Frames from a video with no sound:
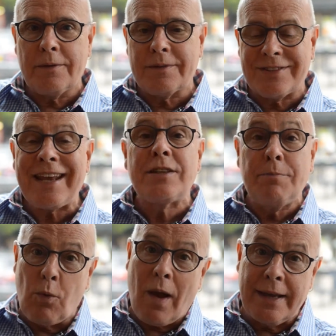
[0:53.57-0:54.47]
set in
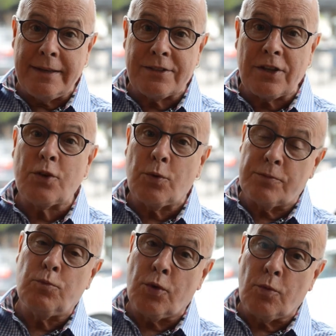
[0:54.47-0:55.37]
my ways that I
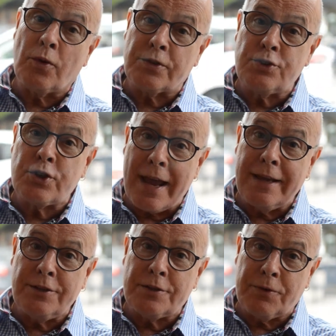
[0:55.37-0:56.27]
wouldn't want to
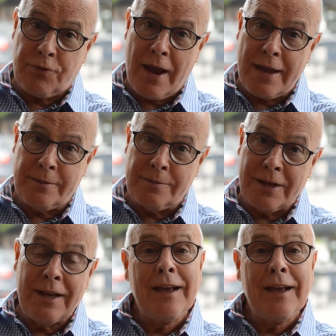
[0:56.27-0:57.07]
change my frames.